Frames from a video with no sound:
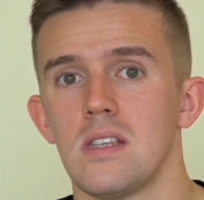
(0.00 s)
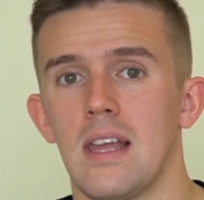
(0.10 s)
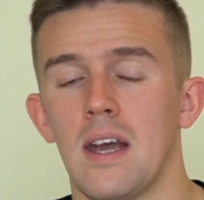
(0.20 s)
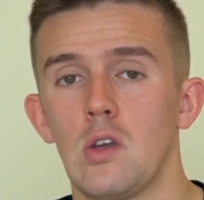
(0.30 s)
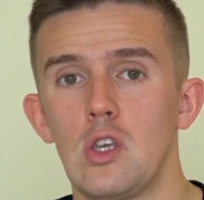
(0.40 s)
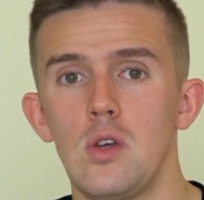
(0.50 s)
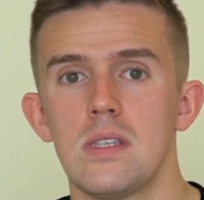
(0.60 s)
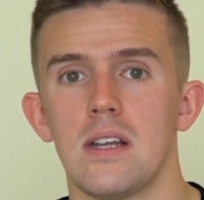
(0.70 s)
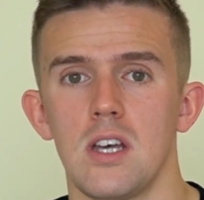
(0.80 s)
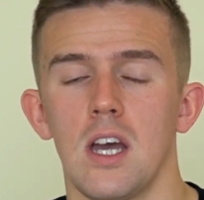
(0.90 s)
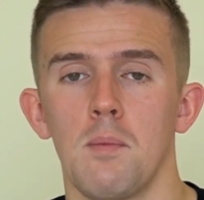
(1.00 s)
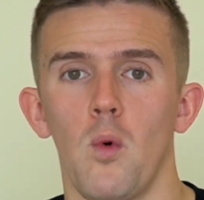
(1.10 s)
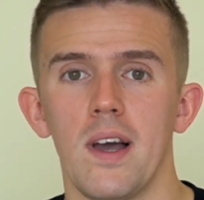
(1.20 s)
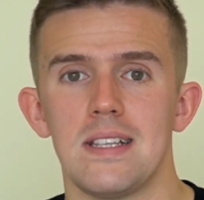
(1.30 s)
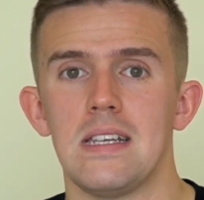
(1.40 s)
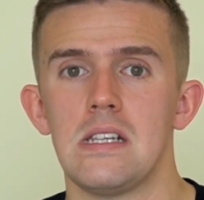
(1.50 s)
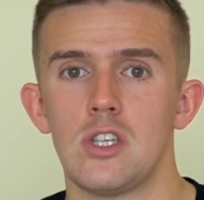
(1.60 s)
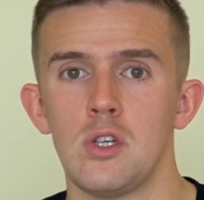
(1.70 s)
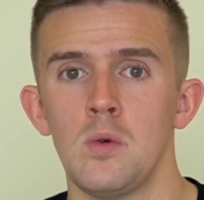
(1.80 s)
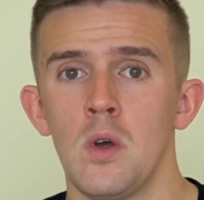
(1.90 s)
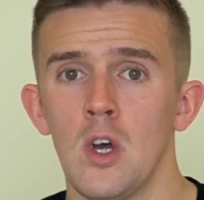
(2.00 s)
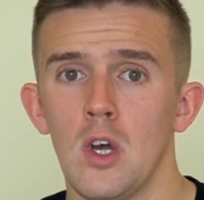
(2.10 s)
Now, use that time wisely to